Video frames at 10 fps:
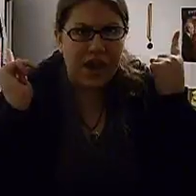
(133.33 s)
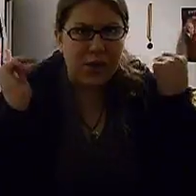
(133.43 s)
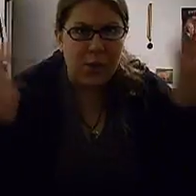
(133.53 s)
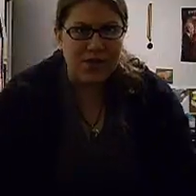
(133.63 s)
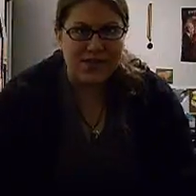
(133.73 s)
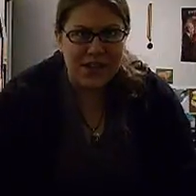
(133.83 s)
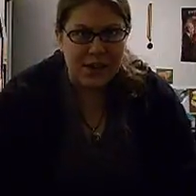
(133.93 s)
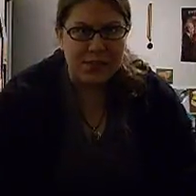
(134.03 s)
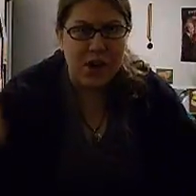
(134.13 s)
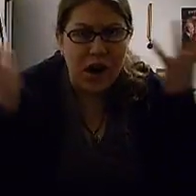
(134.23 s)
And it wasn't.
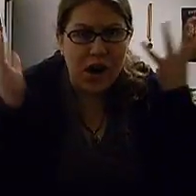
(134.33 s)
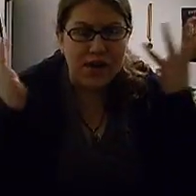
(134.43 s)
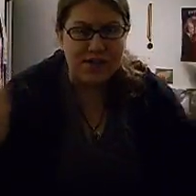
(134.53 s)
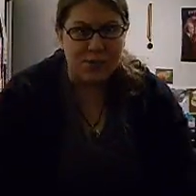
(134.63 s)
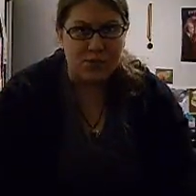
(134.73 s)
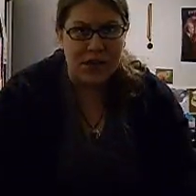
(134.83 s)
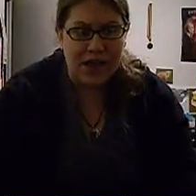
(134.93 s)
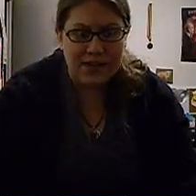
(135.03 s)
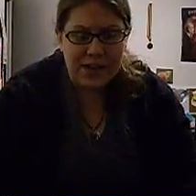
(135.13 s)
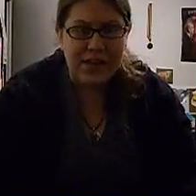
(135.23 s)
It was awesome. We
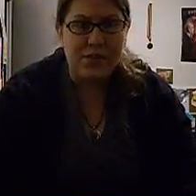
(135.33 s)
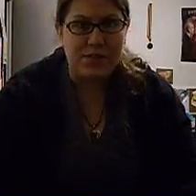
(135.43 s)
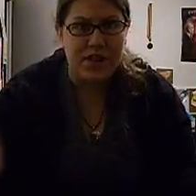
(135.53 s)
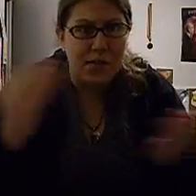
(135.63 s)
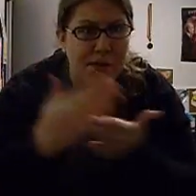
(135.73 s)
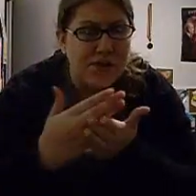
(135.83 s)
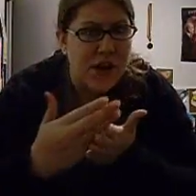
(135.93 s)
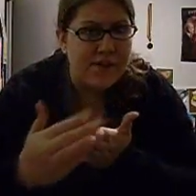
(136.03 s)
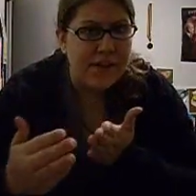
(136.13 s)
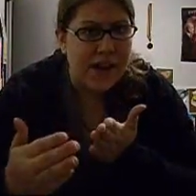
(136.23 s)
got there, and there was a little bit of
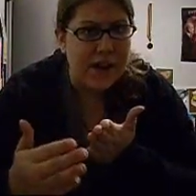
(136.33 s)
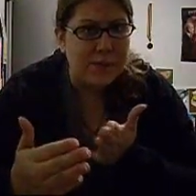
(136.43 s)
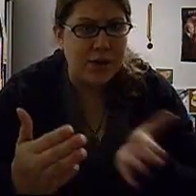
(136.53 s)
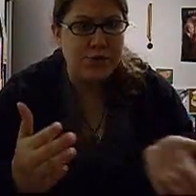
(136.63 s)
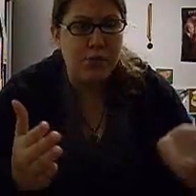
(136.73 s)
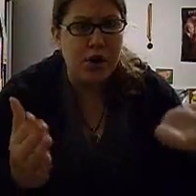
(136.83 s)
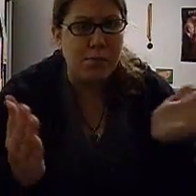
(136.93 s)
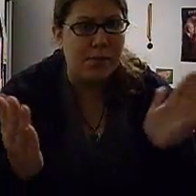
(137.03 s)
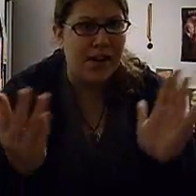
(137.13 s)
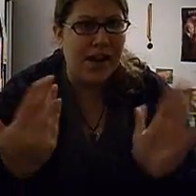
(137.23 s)
traffic hitting
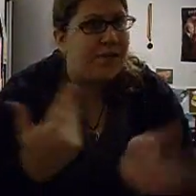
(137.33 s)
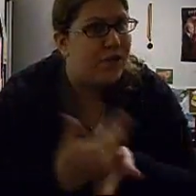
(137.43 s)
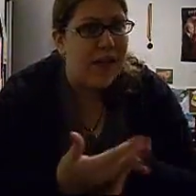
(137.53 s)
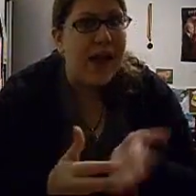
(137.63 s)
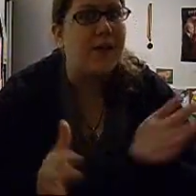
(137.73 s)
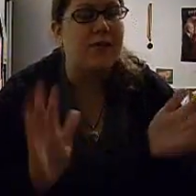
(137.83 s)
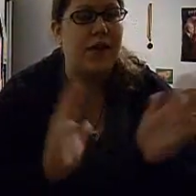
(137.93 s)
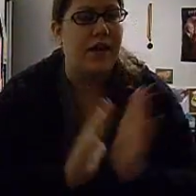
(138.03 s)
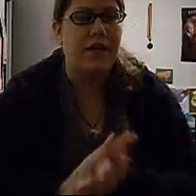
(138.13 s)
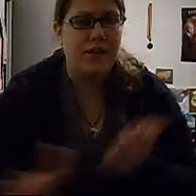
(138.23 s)
Bridgeport. But after that, it was, like,